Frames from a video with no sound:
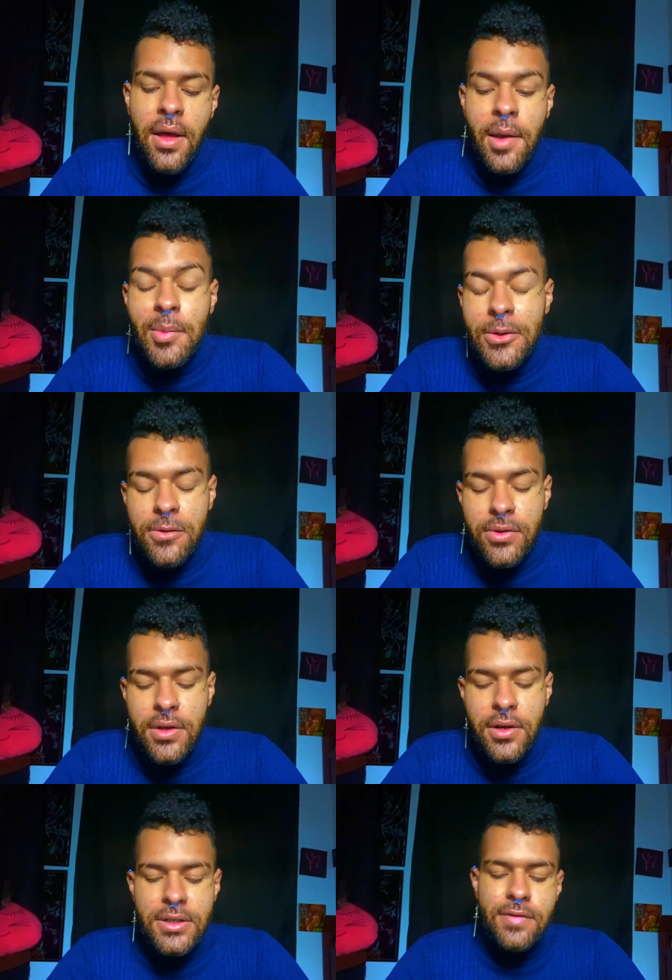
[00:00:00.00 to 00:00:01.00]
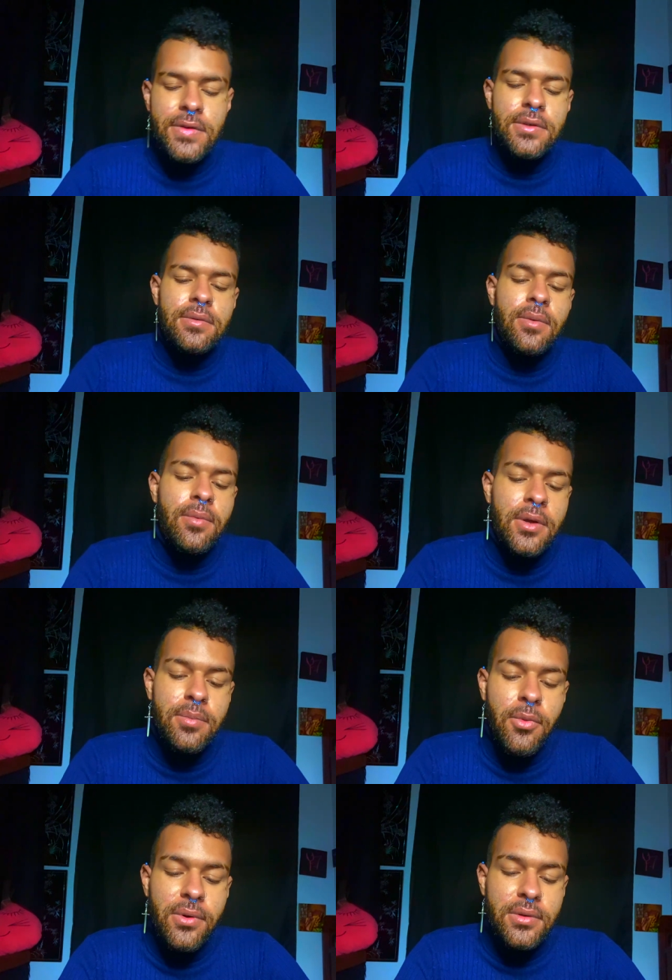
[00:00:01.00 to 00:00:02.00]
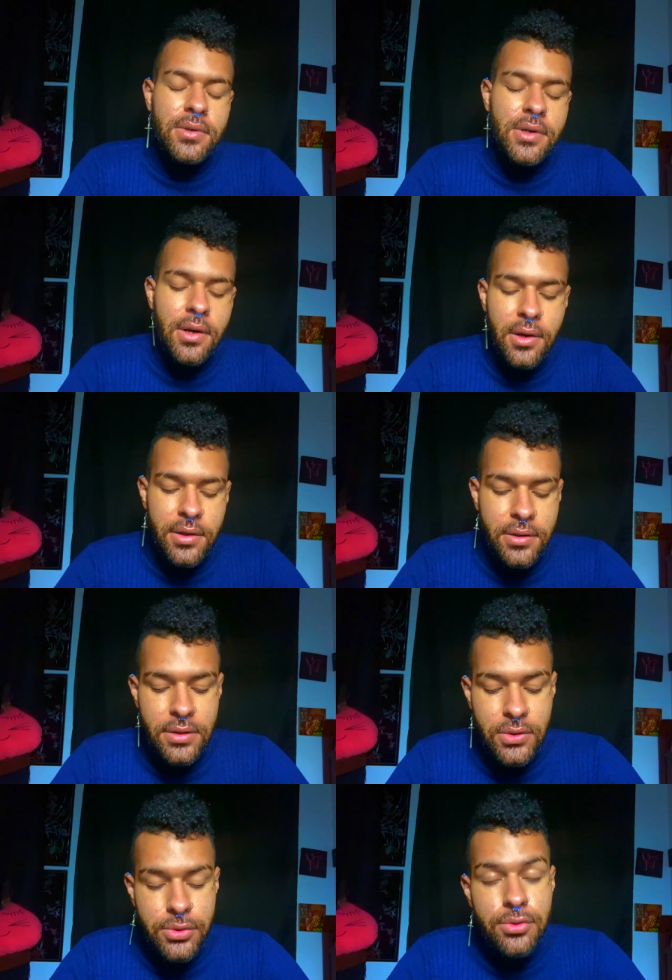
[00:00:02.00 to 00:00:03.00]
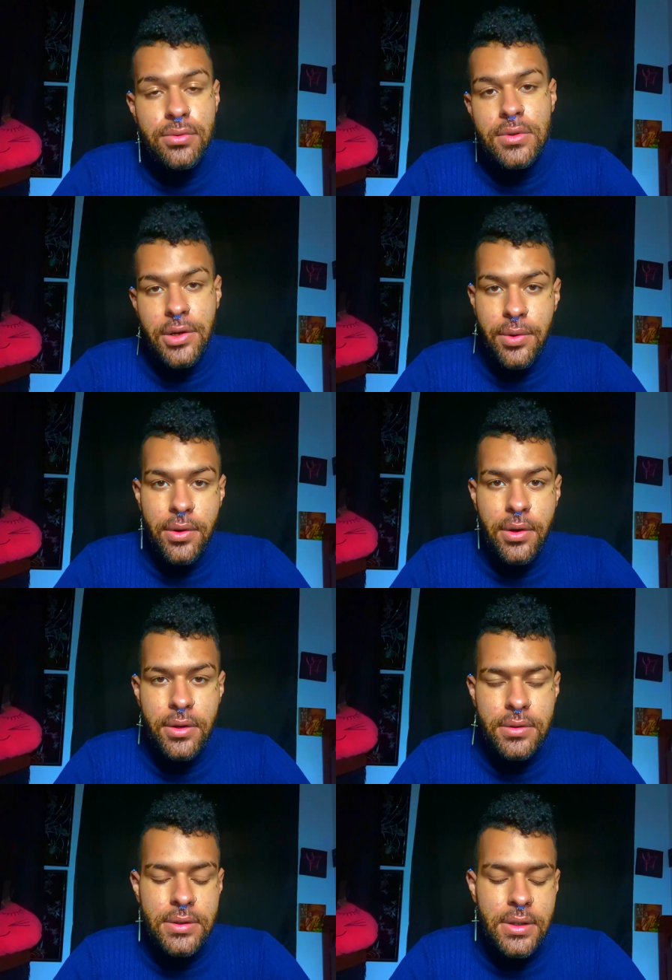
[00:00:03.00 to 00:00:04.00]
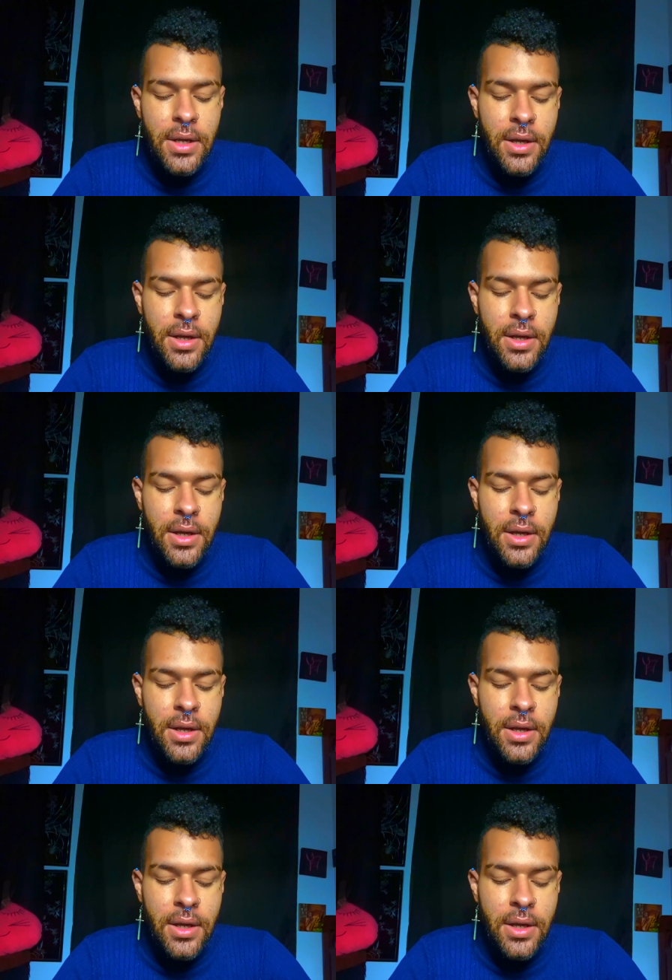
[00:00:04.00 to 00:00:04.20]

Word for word: I pulled three cards for you, one oracle card and then two tarot cards.